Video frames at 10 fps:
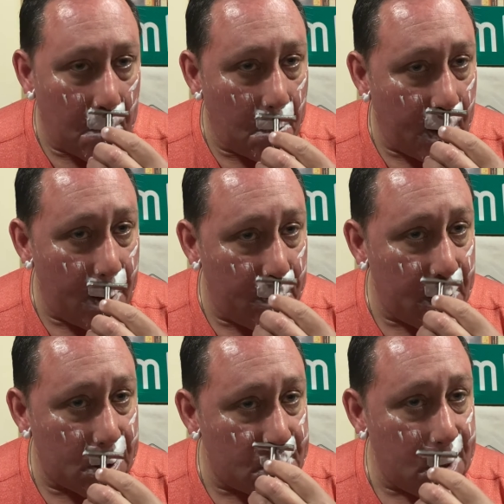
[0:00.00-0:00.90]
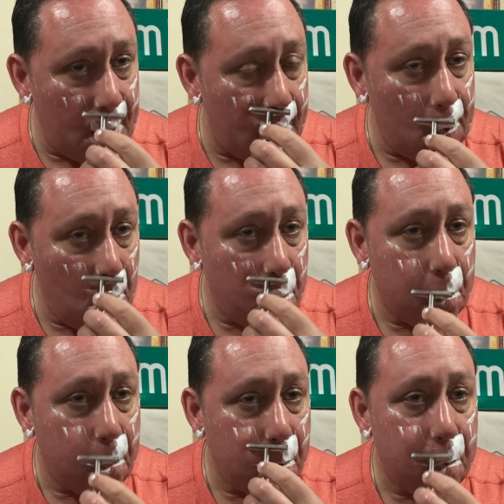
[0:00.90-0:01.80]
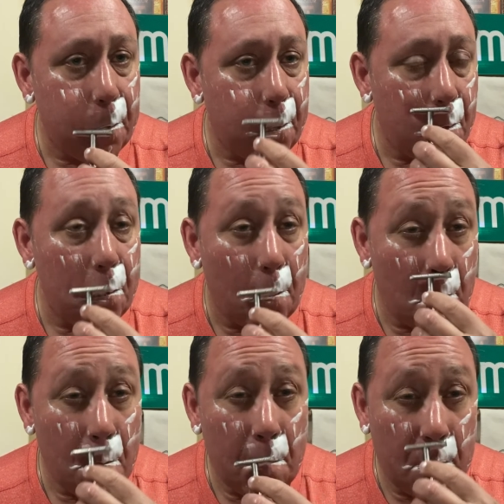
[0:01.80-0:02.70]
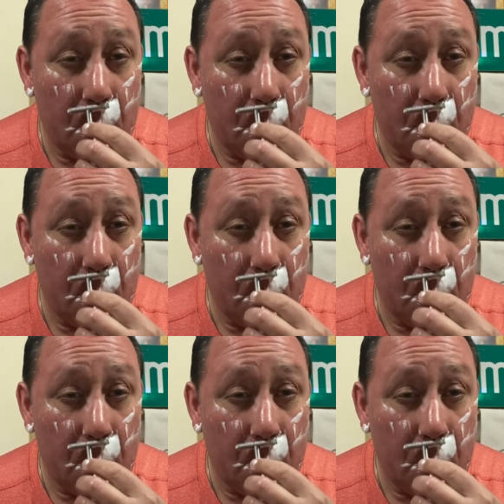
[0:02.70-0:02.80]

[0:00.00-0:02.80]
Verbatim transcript: that being said, the